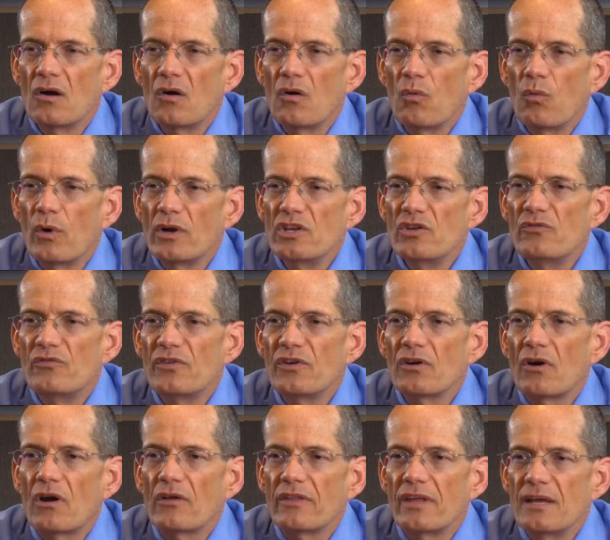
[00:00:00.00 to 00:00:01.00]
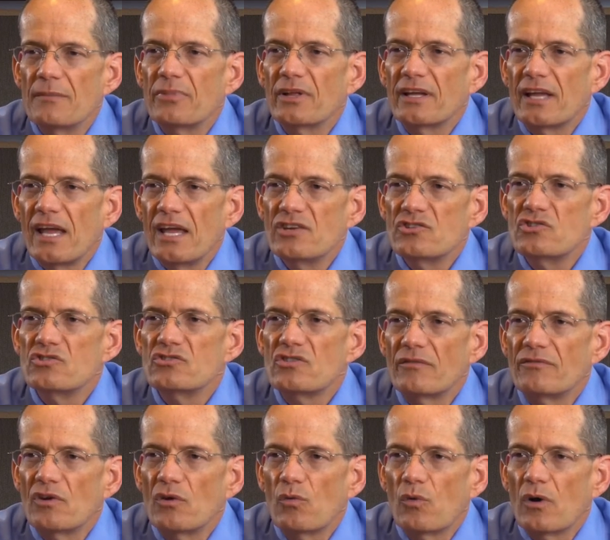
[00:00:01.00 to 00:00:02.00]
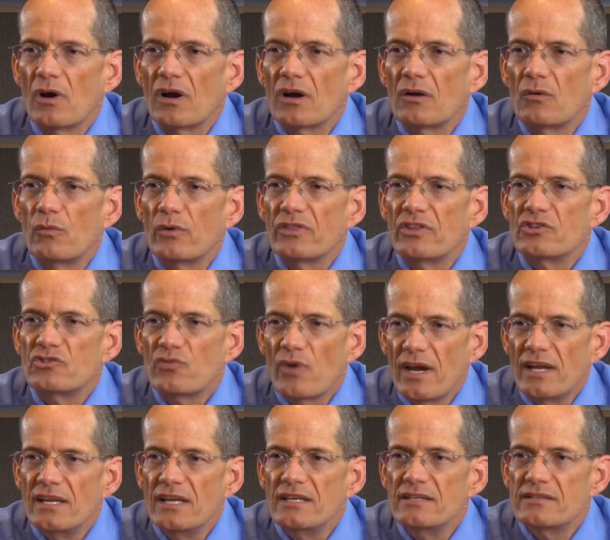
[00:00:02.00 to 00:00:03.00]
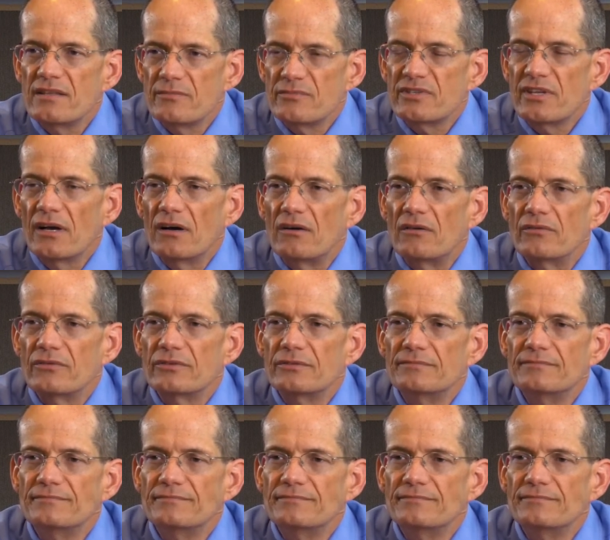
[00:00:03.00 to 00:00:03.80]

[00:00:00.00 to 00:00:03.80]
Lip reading: what do you feel are the implications of your work with the trainees themselves?